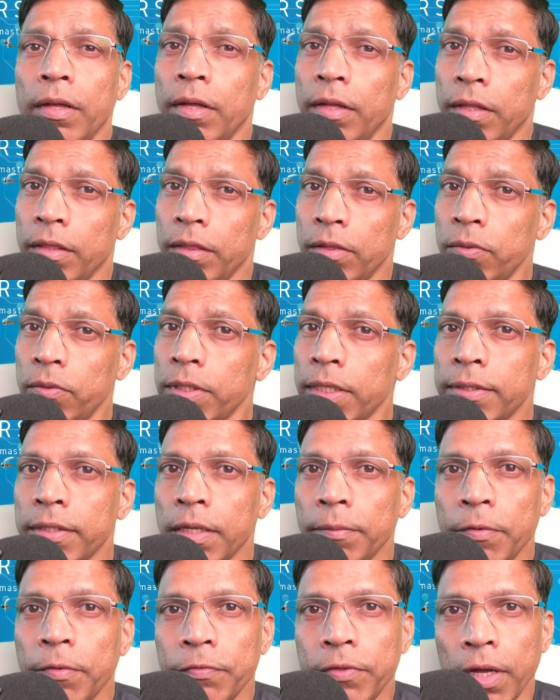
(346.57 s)
Those are
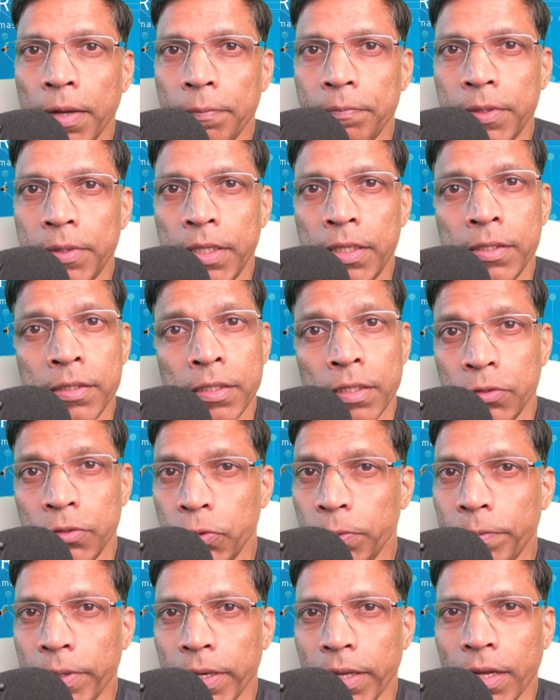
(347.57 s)
some of the updates
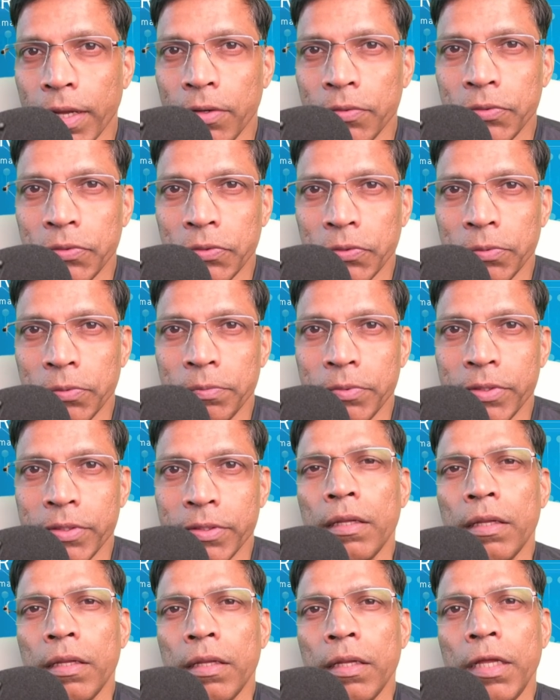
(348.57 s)
to breakout
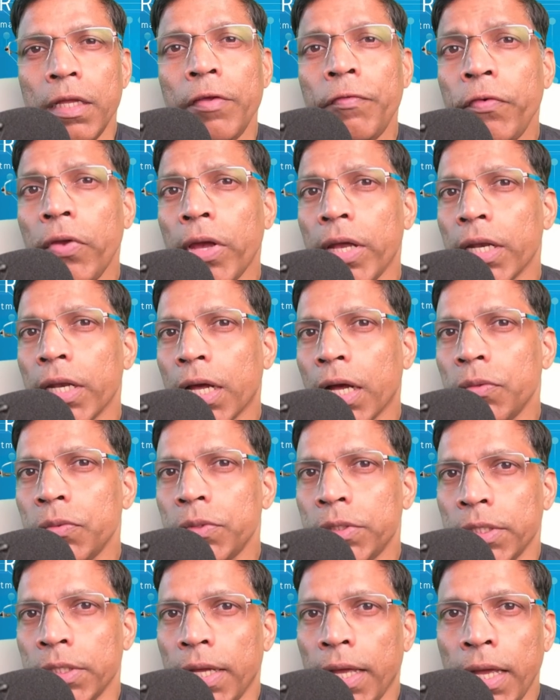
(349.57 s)
rooms. If you
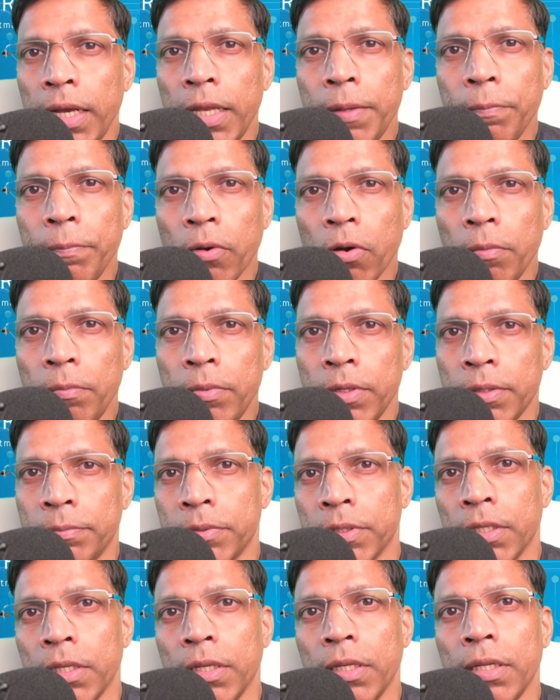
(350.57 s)
encounter any
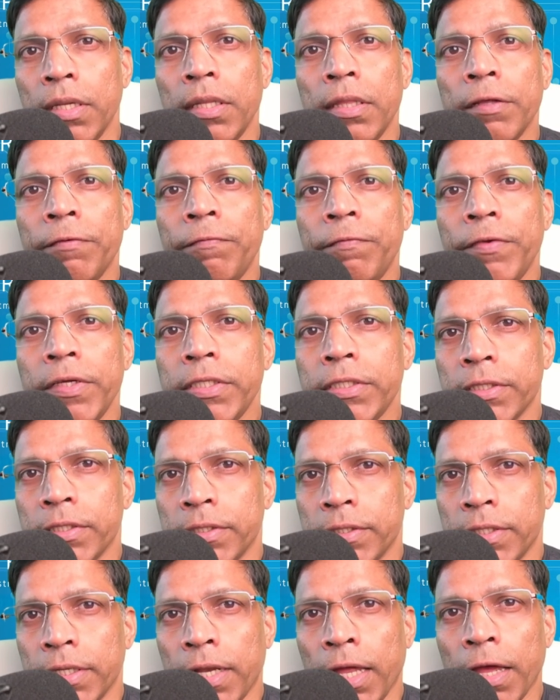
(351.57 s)
problems in the
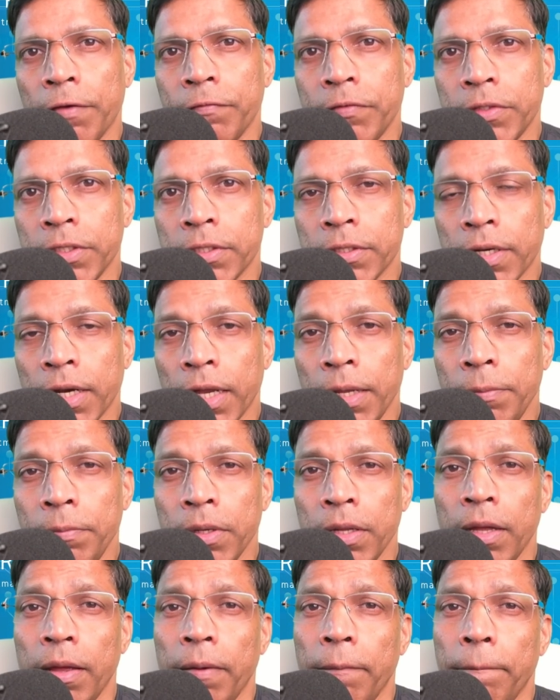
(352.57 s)
features that I have described,
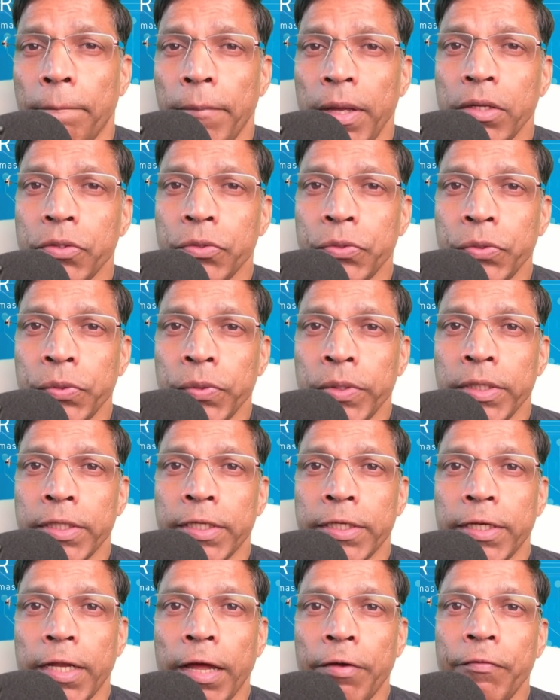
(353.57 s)
make sure
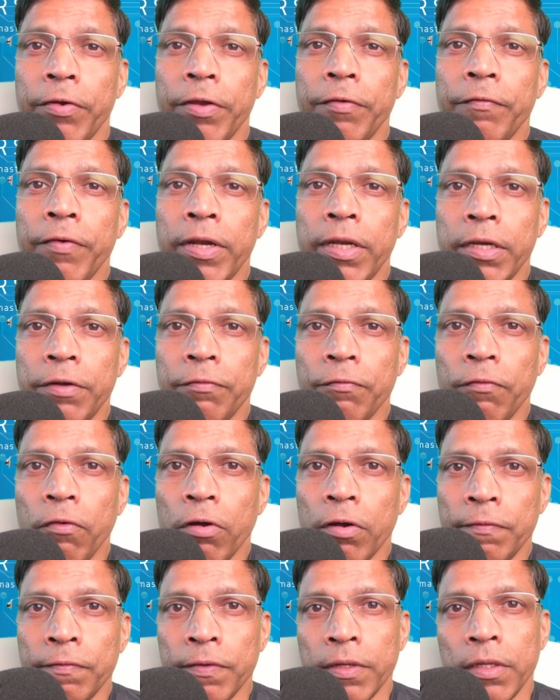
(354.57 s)
that everyone
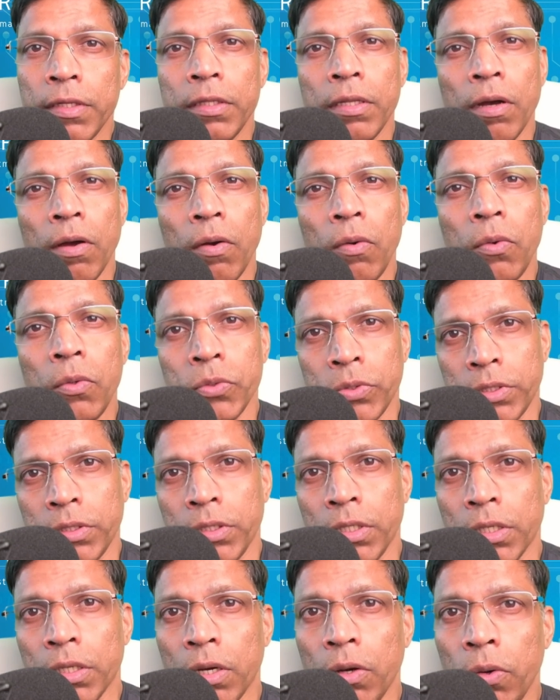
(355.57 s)
involved, the host,
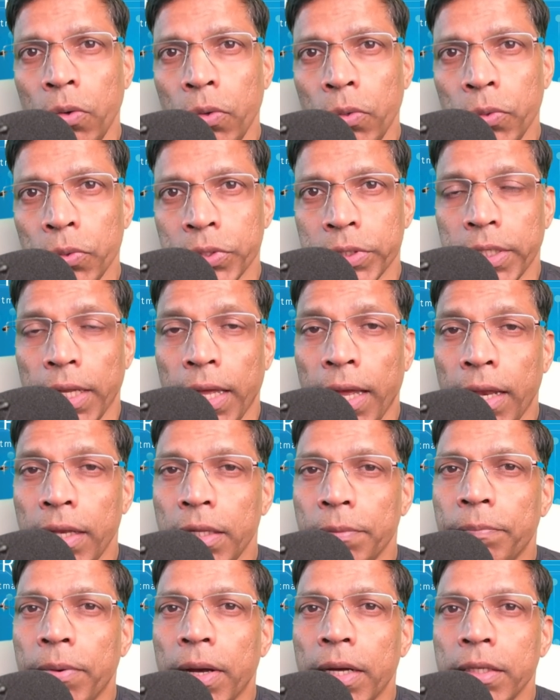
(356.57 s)
the co-host and
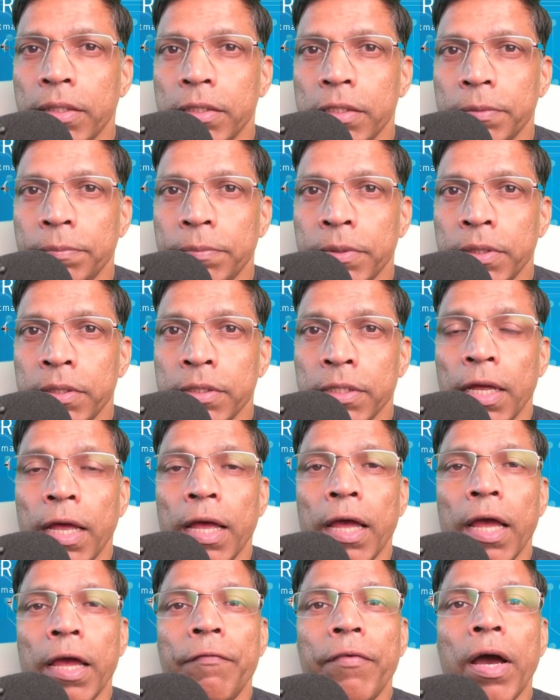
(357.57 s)
the participants
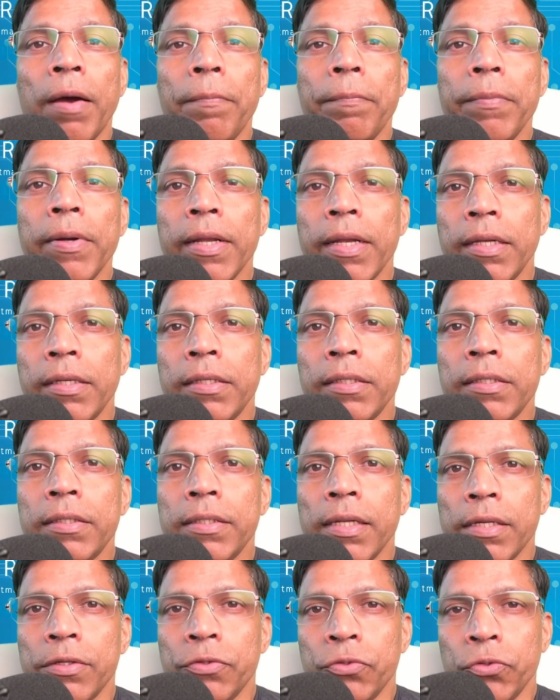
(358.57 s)
have upgraded
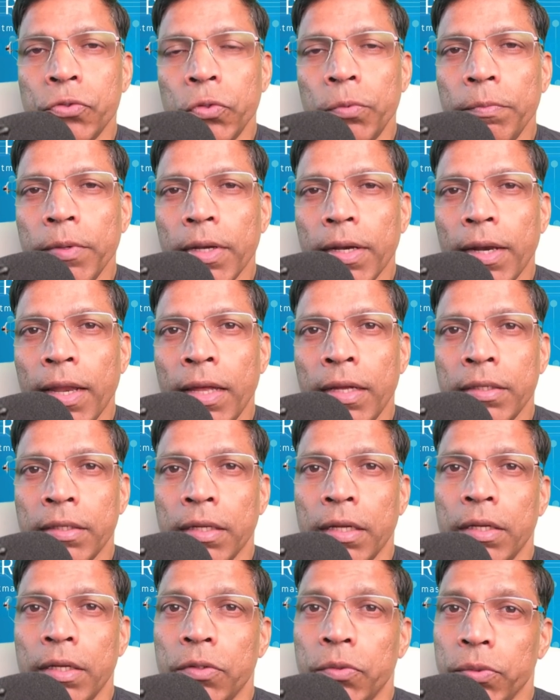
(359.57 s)
their Zoom client
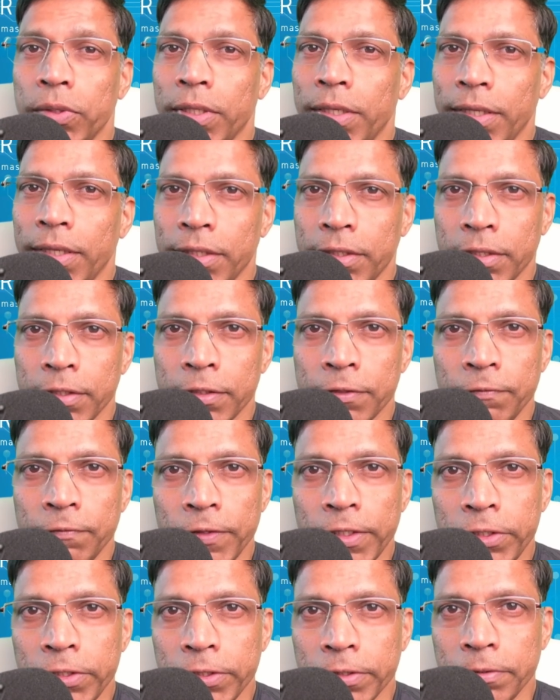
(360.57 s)
to the latest
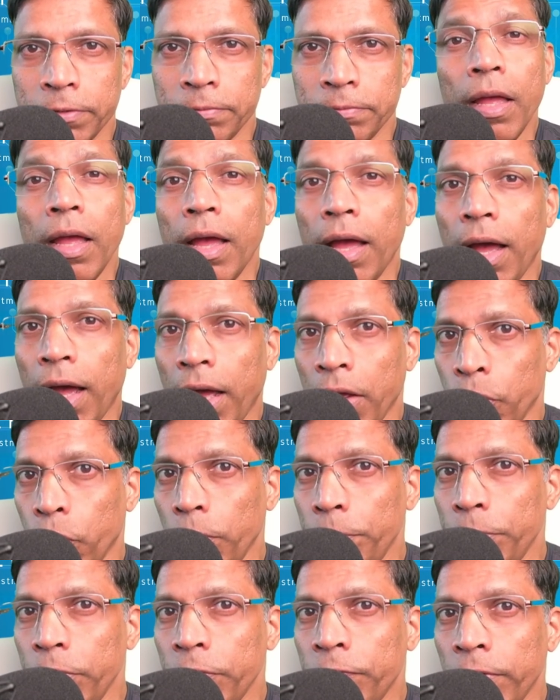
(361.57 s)
version. I
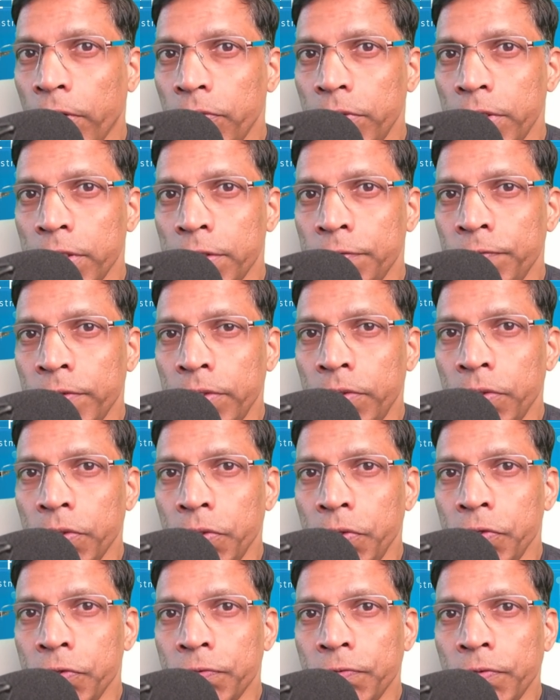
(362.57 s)
hope you found this video
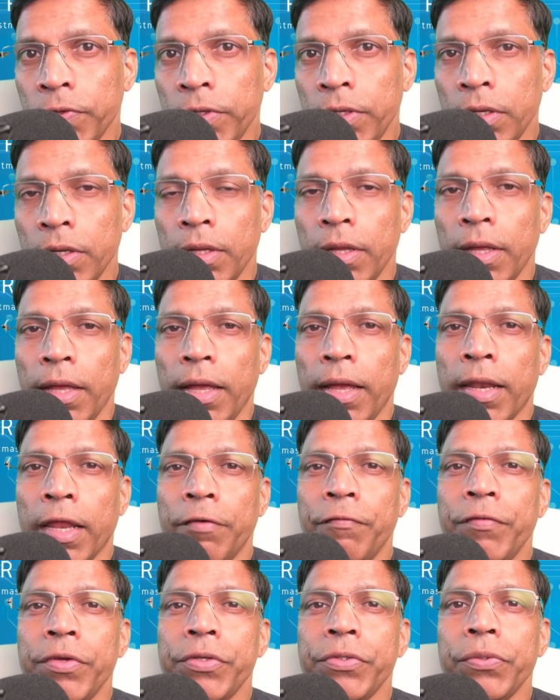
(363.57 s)
useful and I
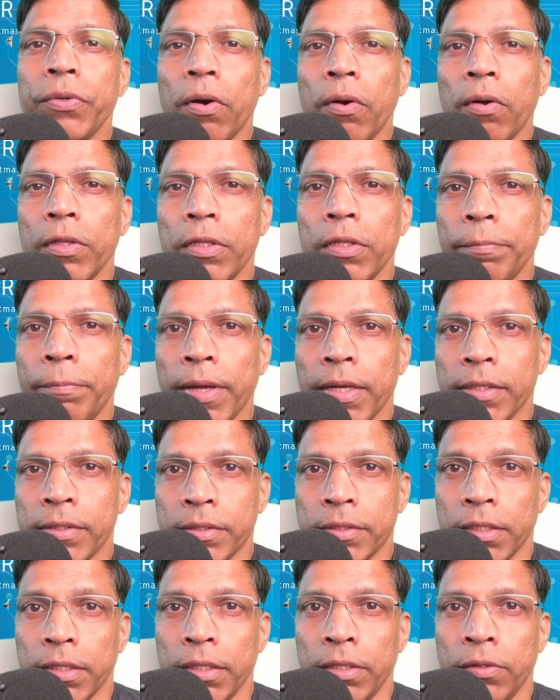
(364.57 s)
wish you all
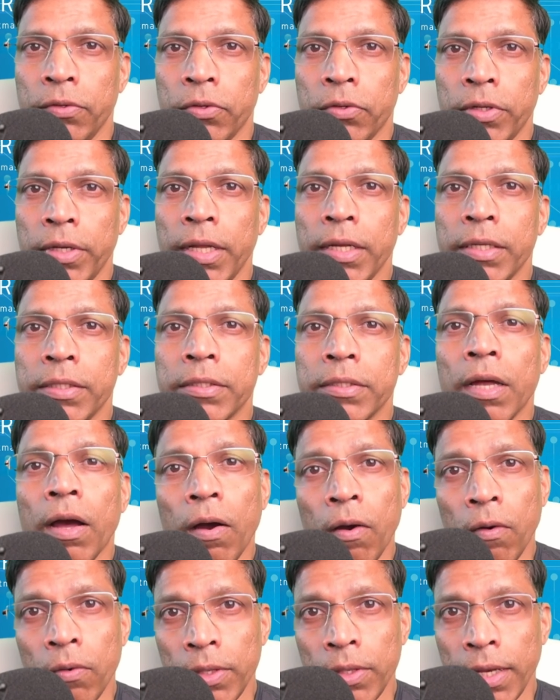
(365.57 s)
best in your next
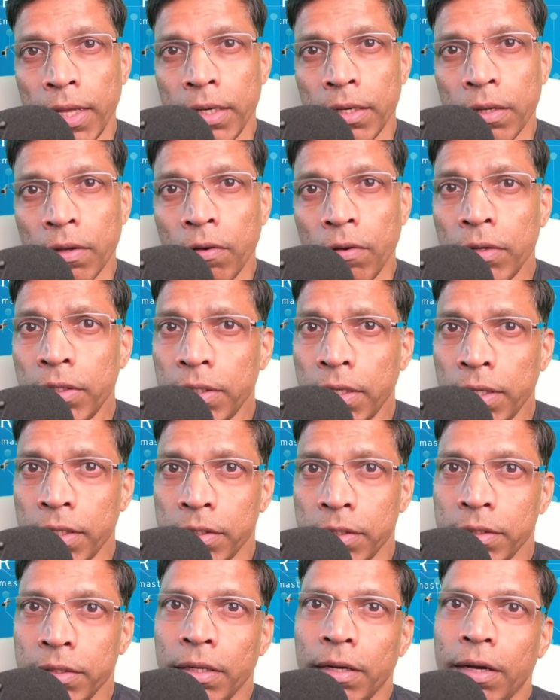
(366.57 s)
online
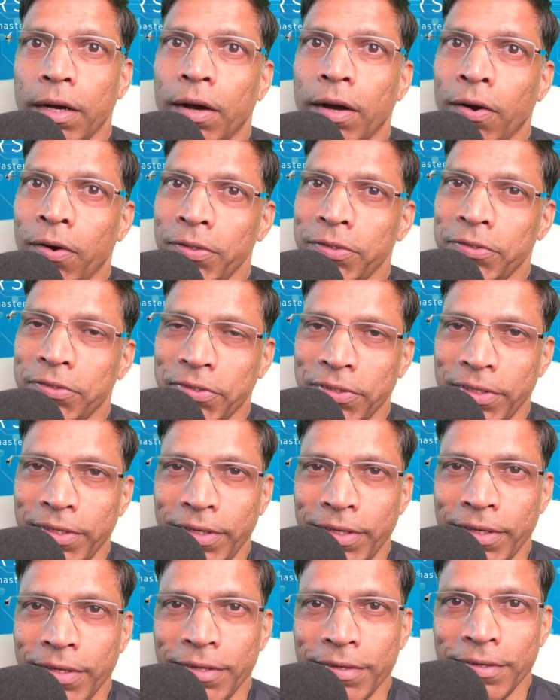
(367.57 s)
contest or training.